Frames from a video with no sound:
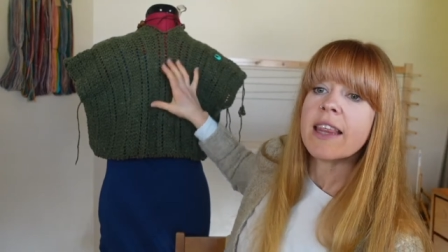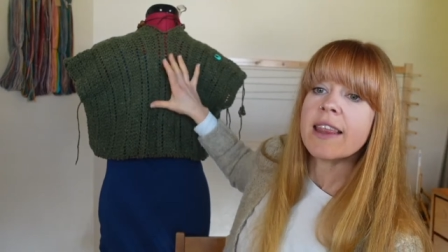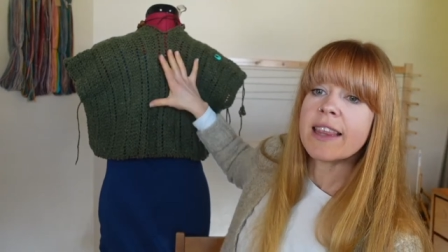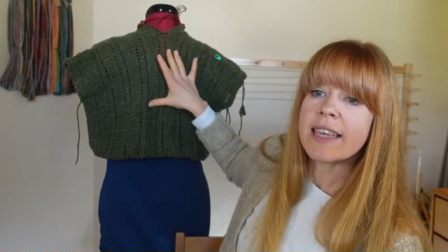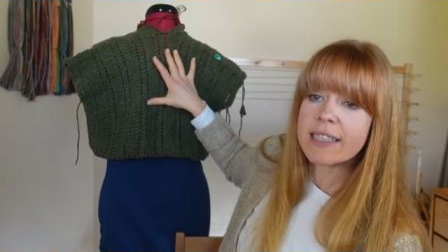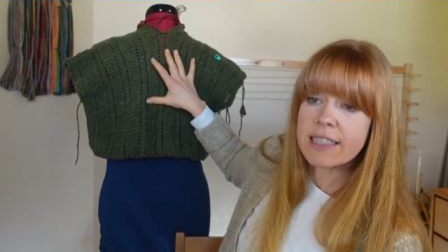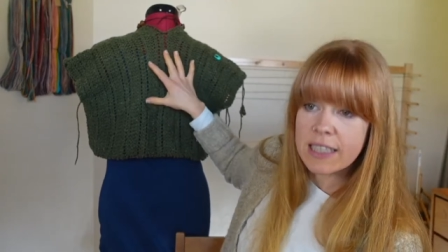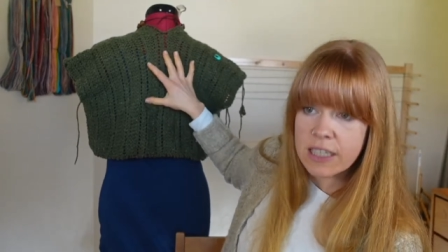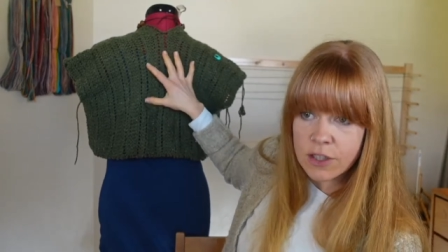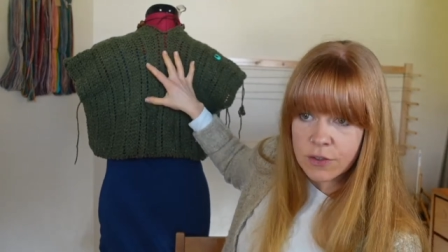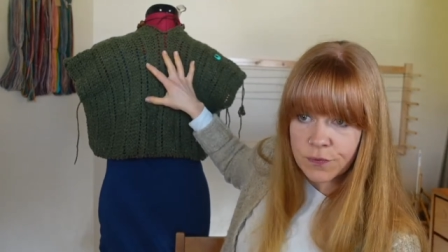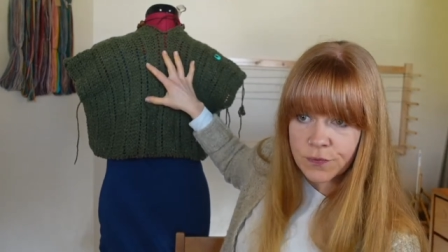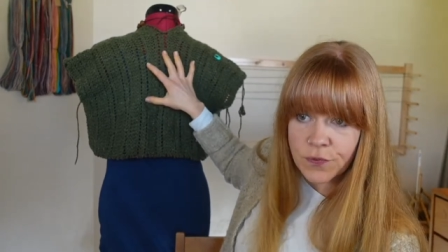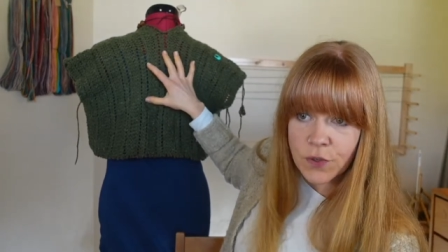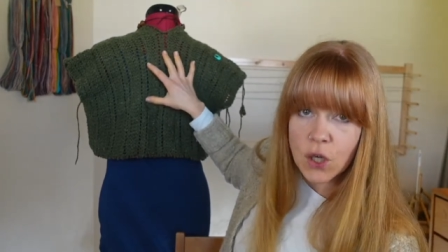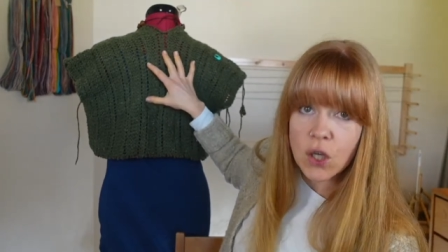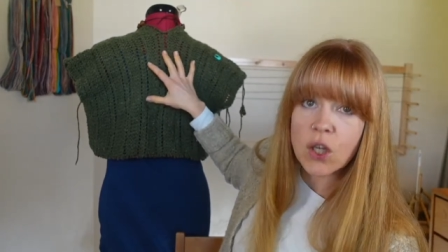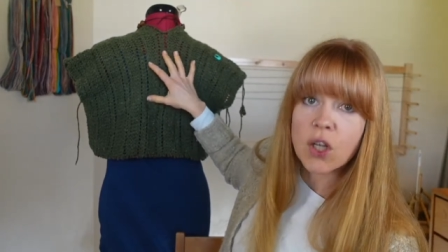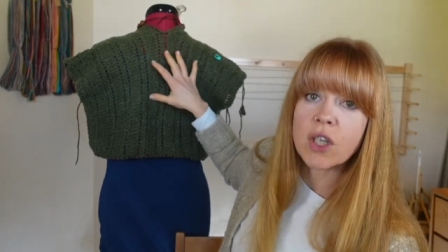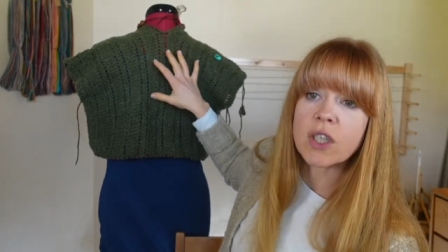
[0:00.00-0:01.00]
this is
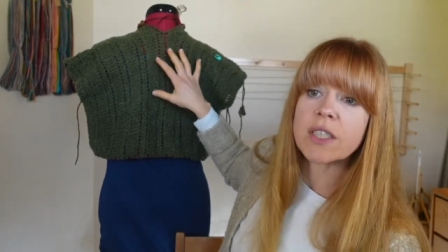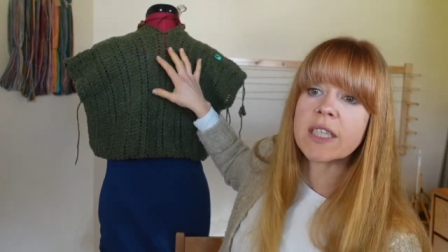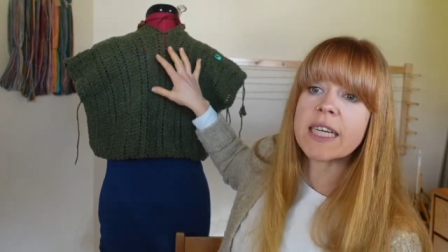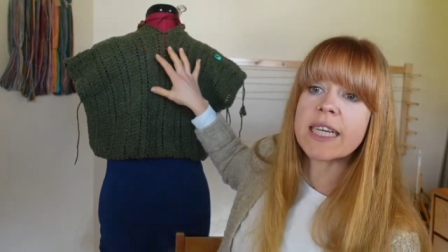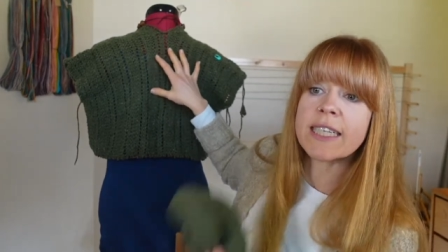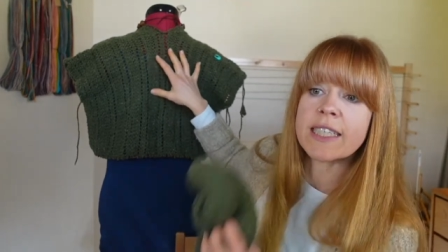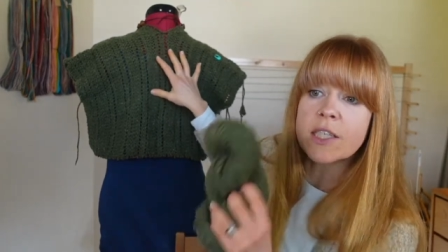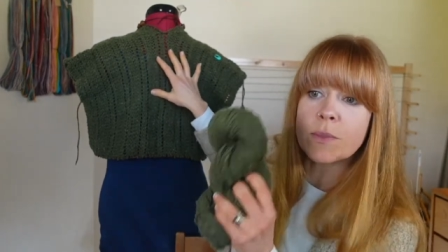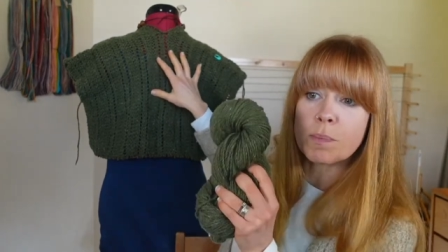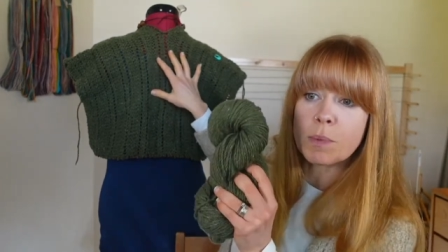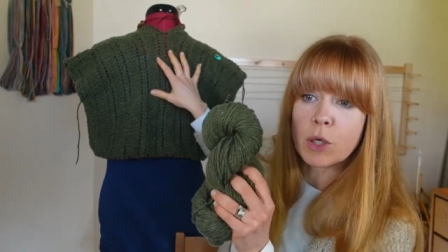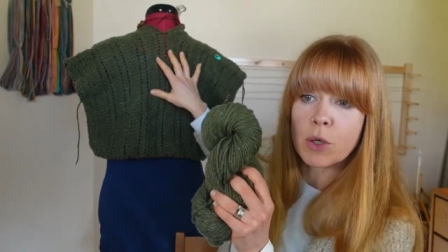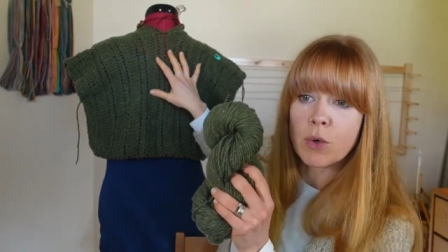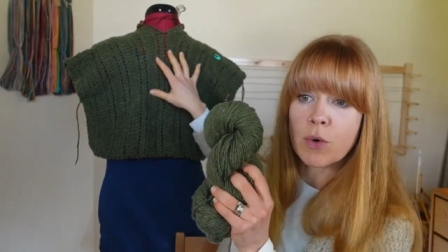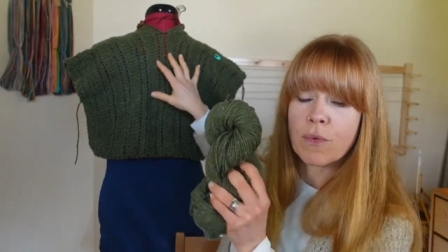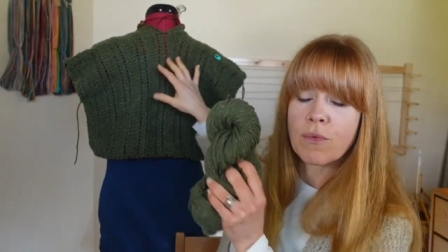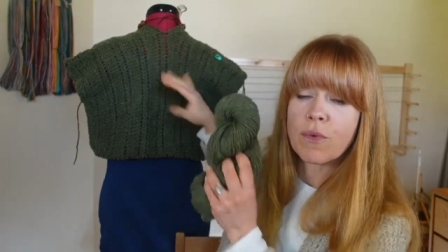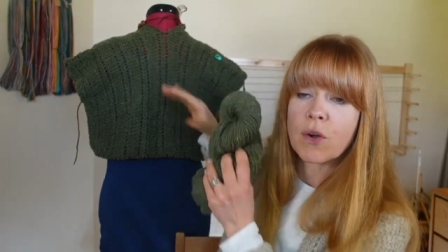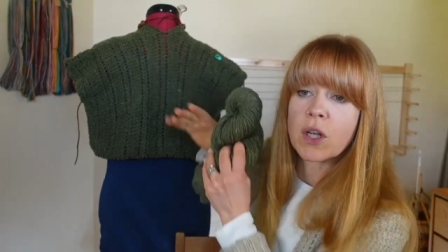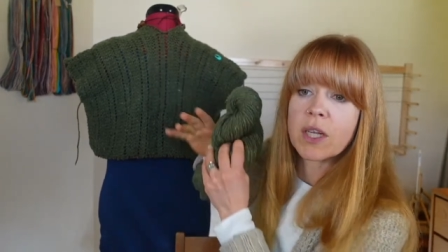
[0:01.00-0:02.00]
fulled, it's
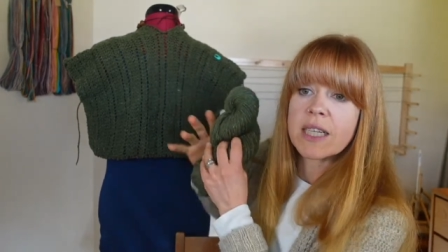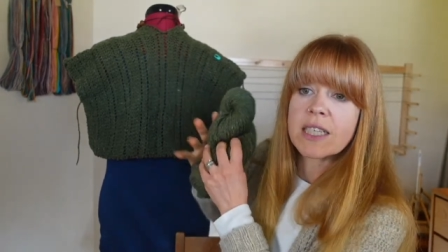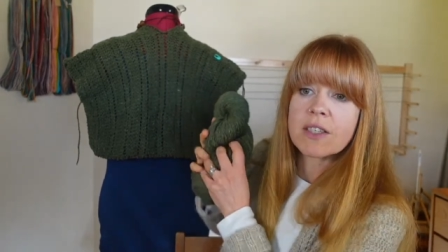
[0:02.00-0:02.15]
beautiful,